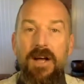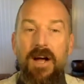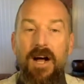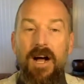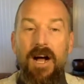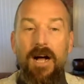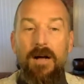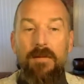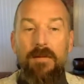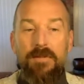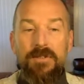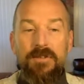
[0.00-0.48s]

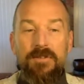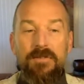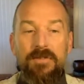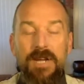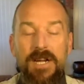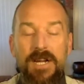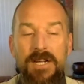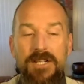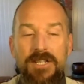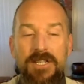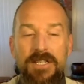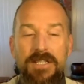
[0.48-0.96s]

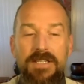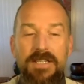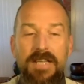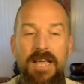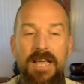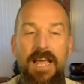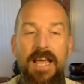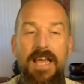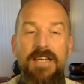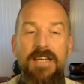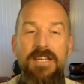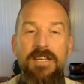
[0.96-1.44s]
observations
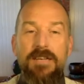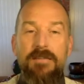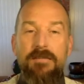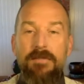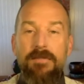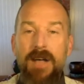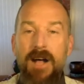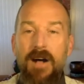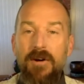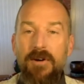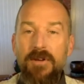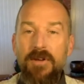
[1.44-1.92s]
and
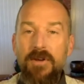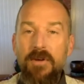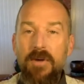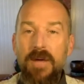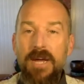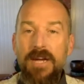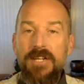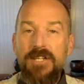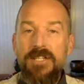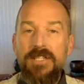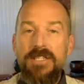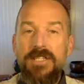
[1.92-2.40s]

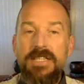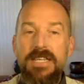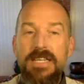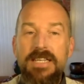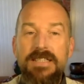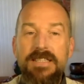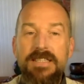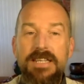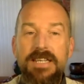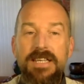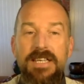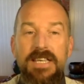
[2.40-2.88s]
evaluations is
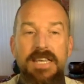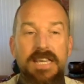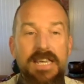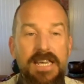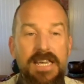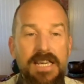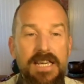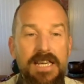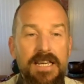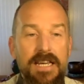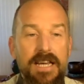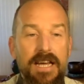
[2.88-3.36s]
a
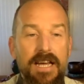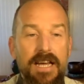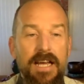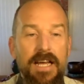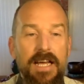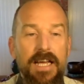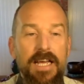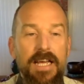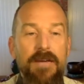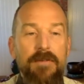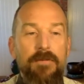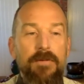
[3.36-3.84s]
key
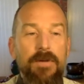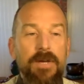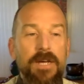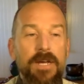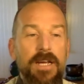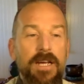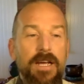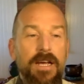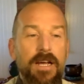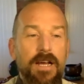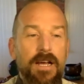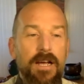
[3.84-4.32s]
if
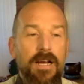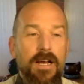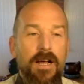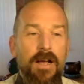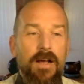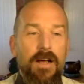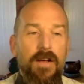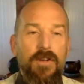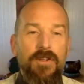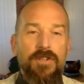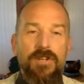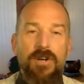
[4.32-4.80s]
we
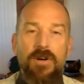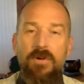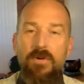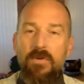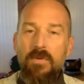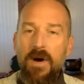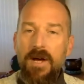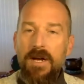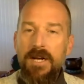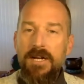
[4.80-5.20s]
don't want